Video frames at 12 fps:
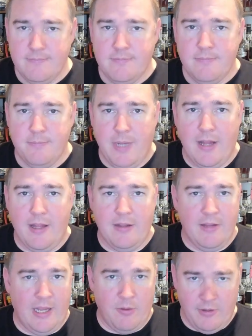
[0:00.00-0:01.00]
palate,
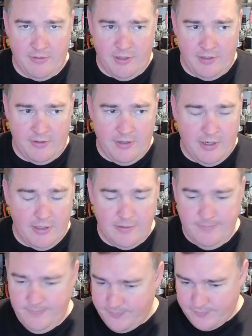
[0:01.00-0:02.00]
like when it's on the tongue.
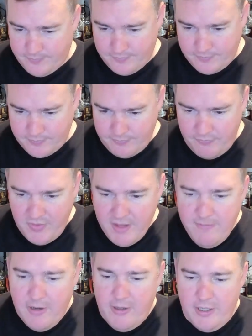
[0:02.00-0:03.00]

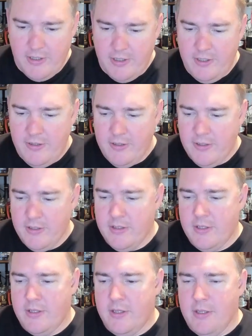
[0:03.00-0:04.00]
Very good.
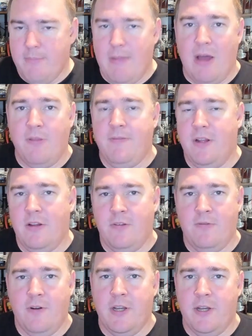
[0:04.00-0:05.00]
Mouthfeel is
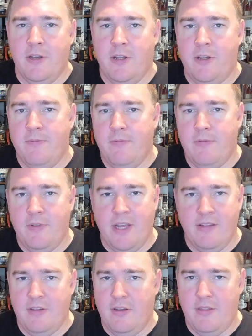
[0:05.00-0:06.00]
very good.
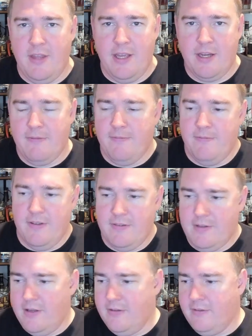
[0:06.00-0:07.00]
Nice and thick,
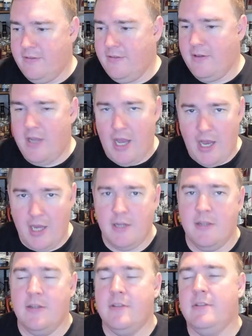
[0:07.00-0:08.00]
viscous, KoK.
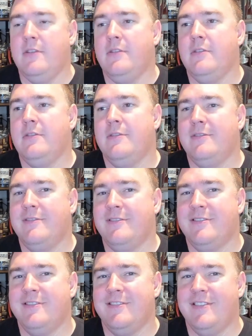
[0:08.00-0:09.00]

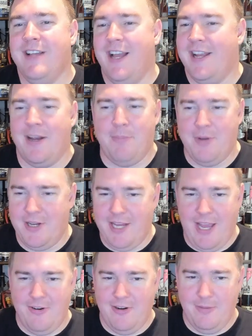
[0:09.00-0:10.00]
I gotta put a
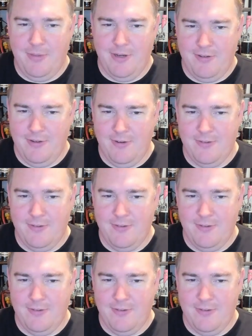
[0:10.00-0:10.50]
counter up here too.